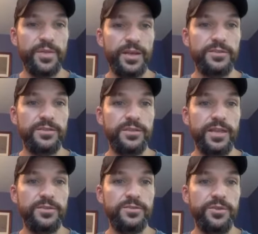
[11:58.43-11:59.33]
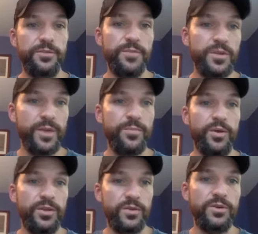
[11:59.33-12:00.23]
That's sort of the midway point
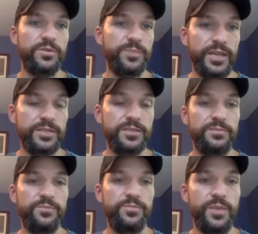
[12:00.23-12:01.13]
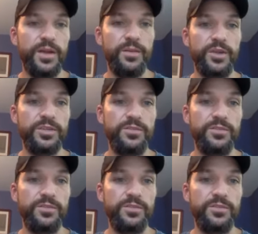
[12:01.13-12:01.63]
in the course, but that's project